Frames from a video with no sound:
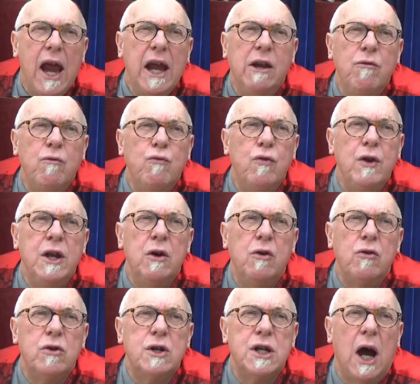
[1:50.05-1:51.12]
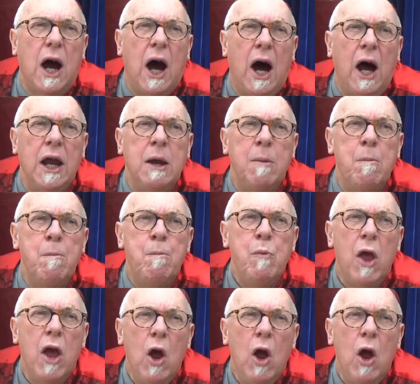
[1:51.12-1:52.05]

in real time